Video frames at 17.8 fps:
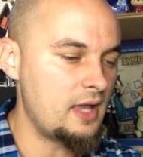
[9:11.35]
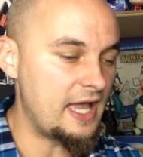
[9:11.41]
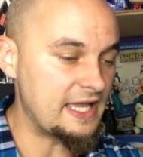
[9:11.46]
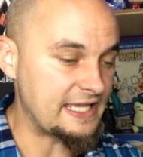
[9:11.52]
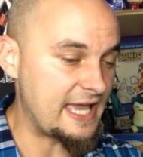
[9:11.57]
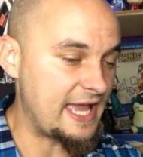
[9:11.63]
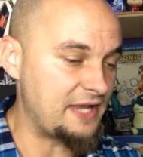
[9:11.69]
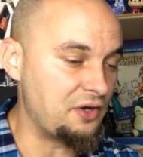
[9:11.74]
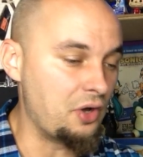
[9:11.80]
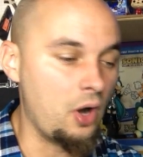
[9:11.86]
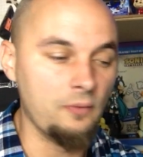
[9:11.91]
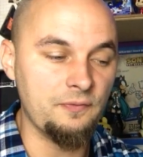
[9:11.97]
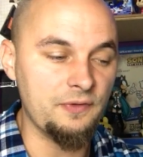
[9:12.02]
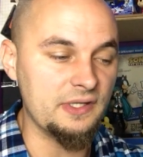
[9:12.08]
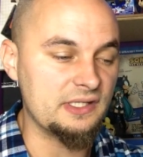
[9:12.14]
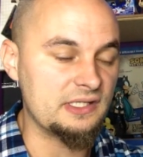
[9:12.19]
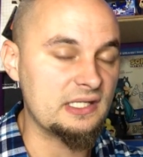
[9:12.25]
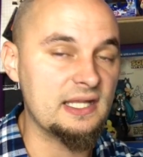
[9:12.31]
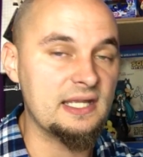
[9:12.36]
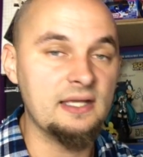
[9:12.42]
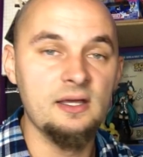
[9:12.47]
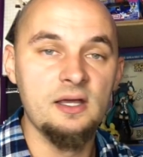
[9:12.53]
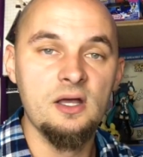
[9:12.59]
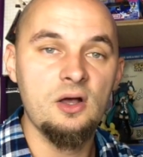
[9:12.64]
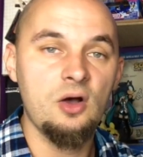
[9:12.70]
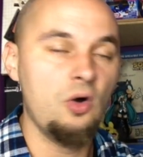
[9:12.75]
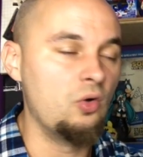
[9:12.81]
Again, obviously,
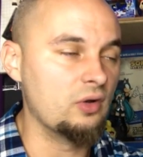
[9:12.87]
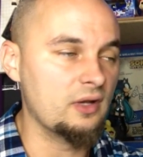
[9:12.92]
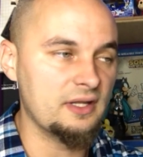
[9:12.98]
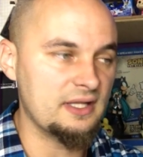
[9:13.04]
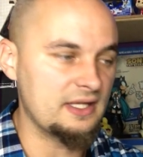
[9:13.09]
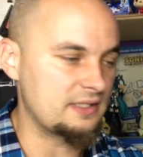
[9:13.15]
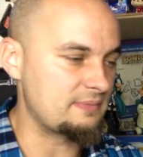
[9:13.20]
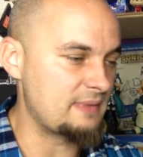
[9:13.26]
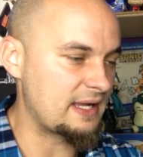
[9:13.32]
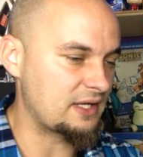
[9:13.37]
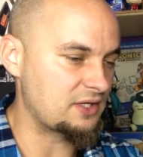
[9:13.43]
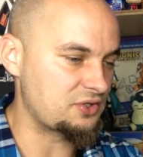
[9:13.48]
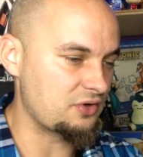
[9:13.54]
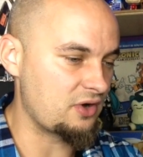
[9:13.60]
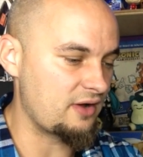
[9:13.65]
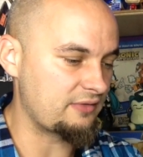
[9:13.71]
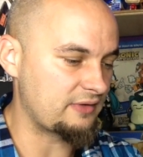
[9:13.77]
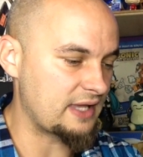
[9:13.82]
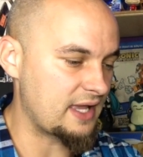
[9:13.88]
all of these Mega Drive